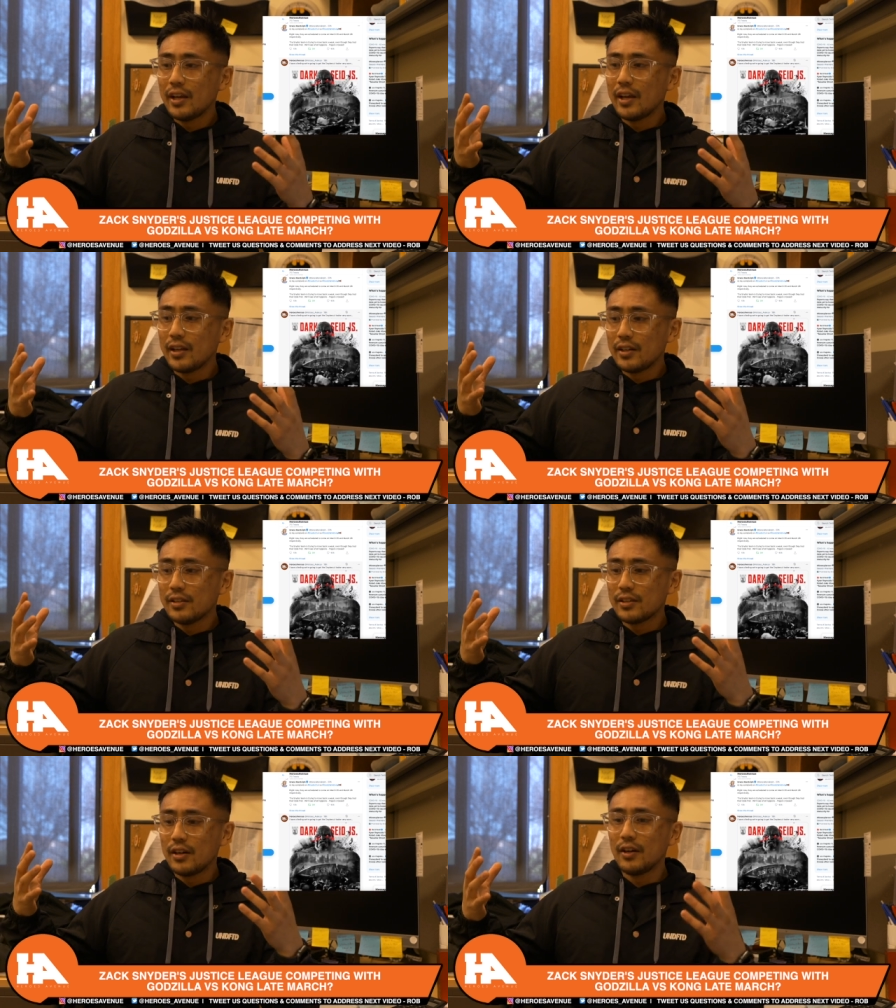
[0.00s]
and,
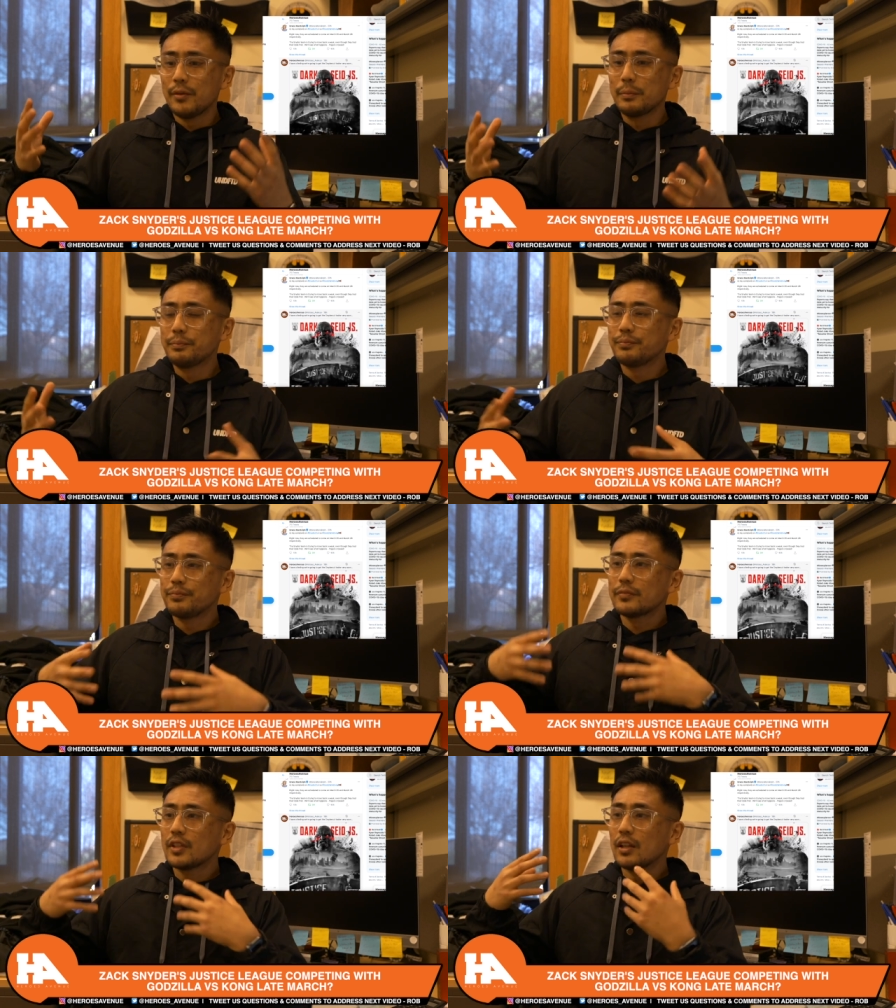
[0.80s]
um,
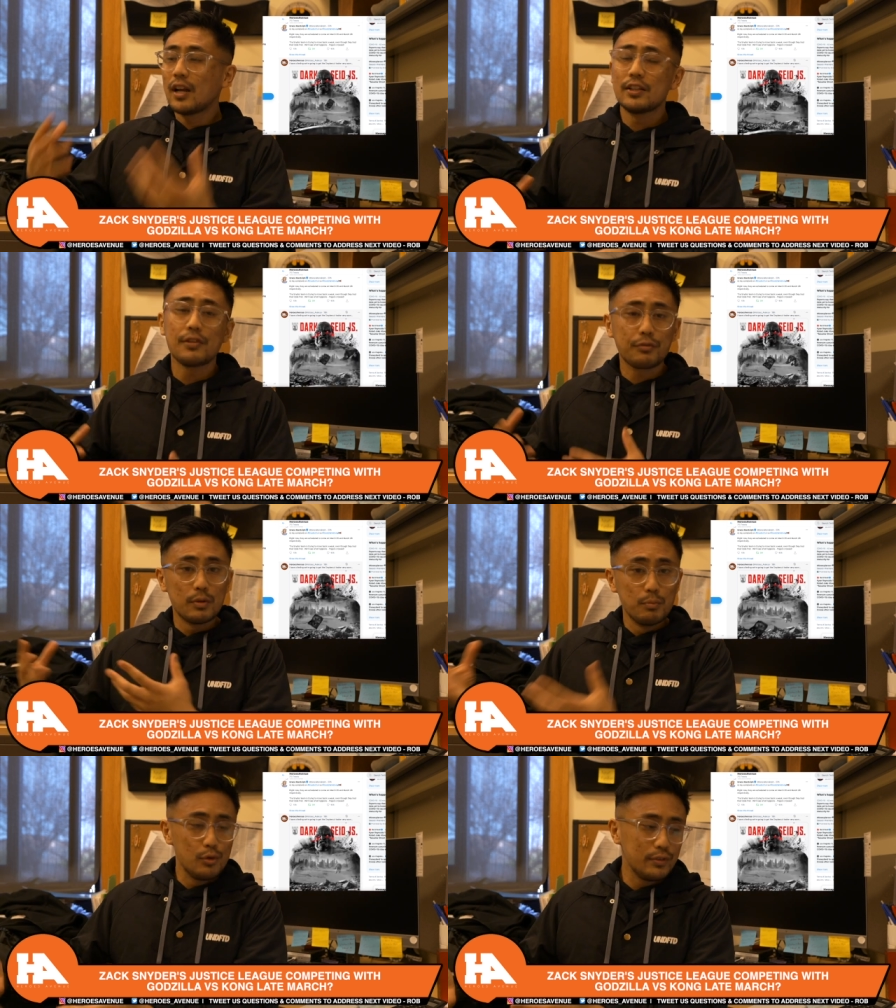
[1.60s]
a lot of
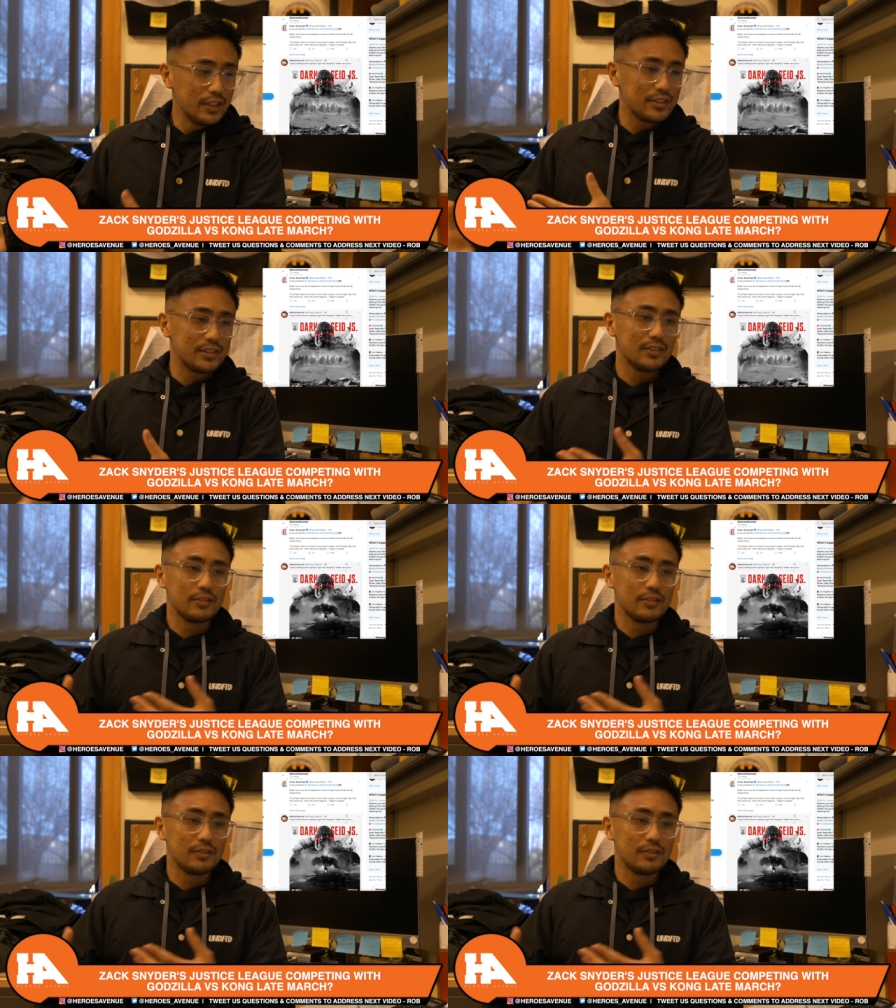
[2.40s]
different movies,